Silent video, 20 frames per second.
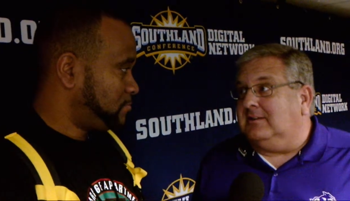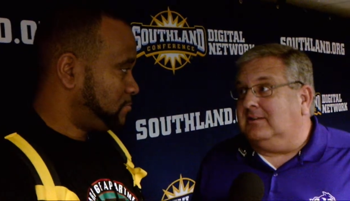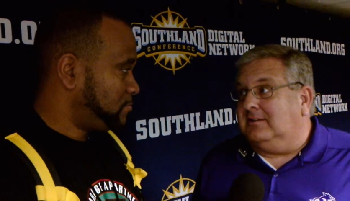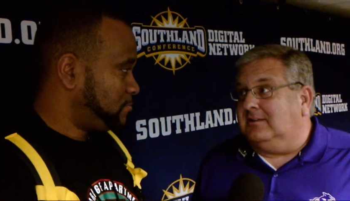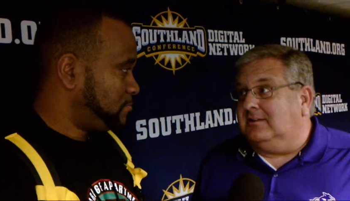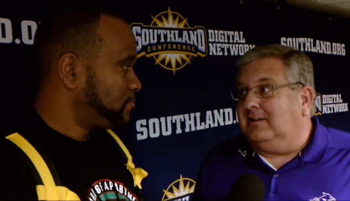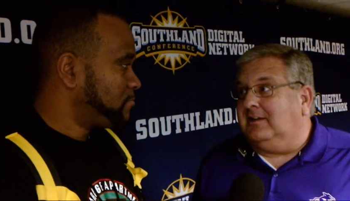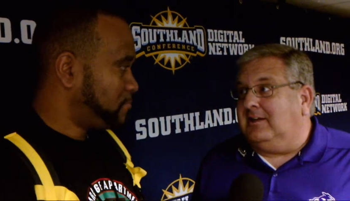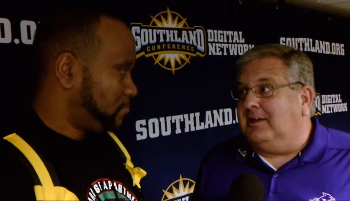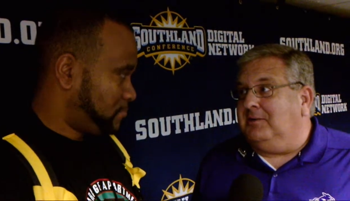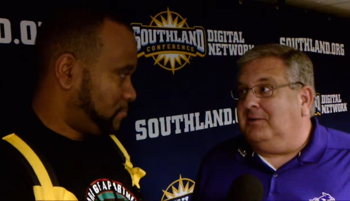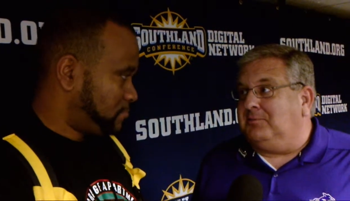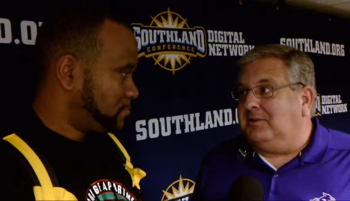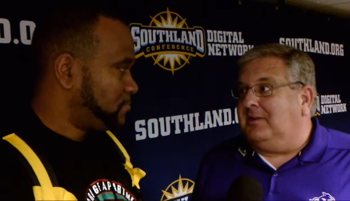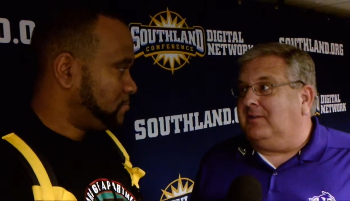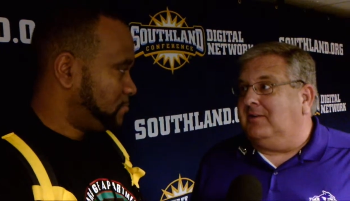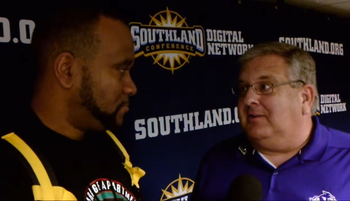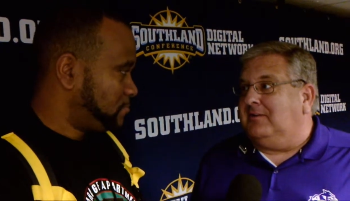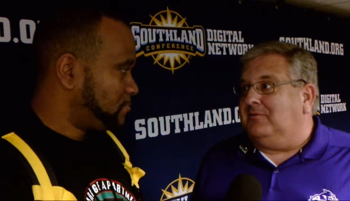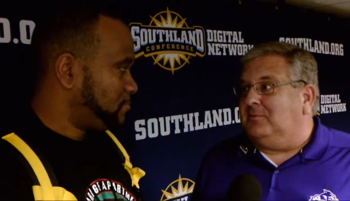Speaker 1: I keep telling
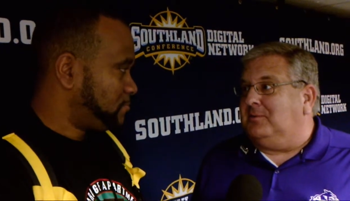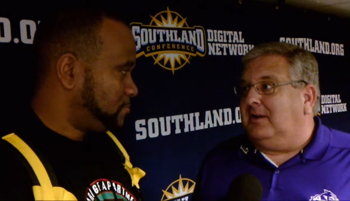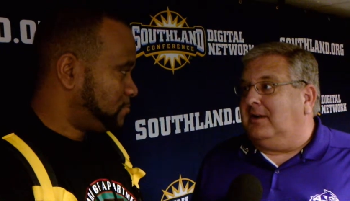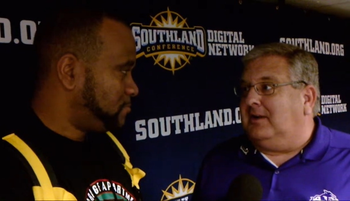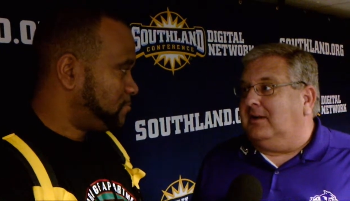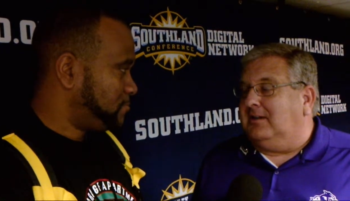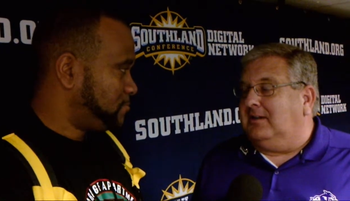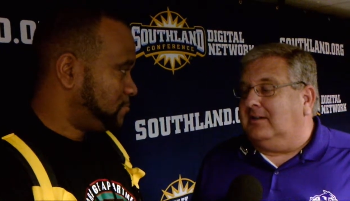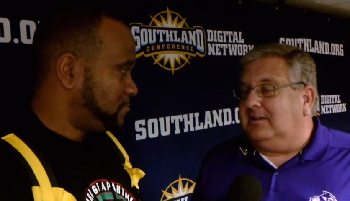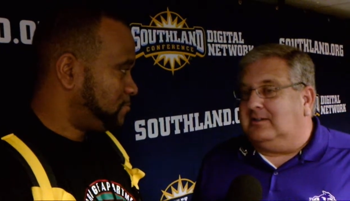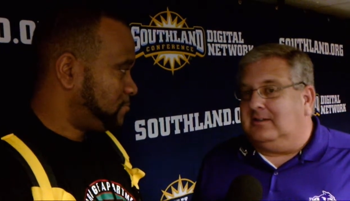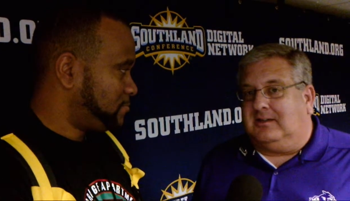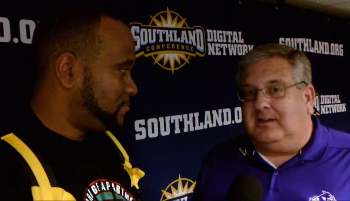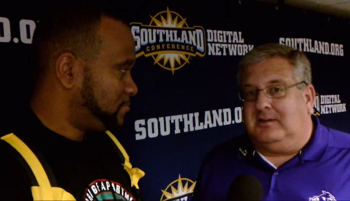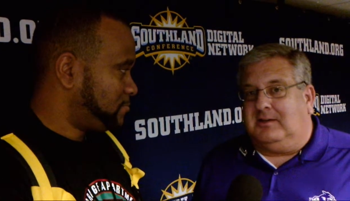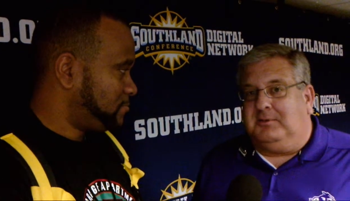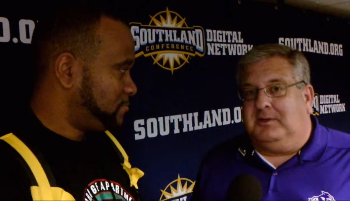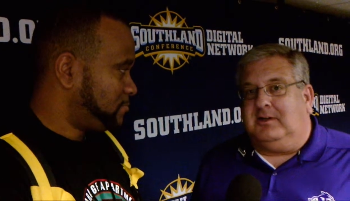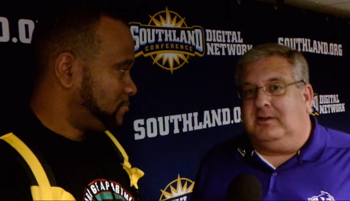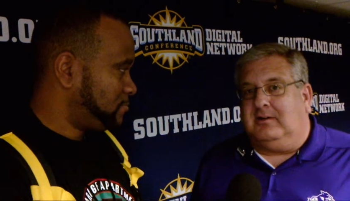everybody. And to come
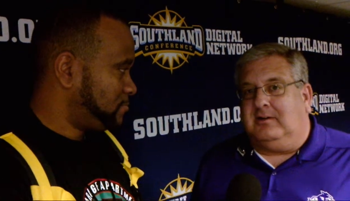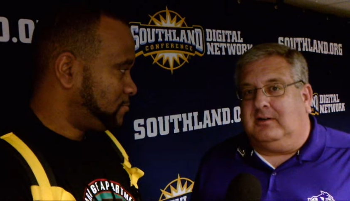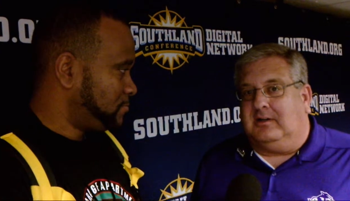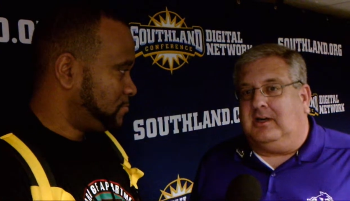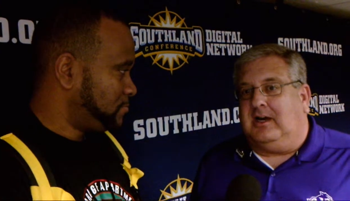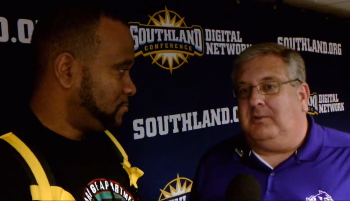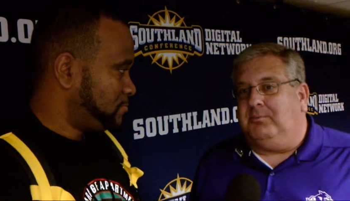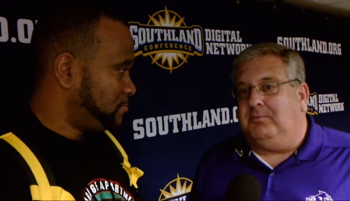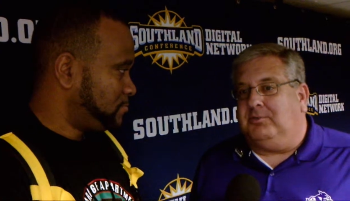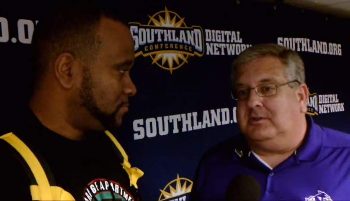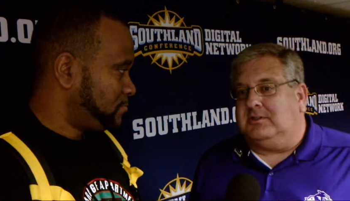in here and accomplish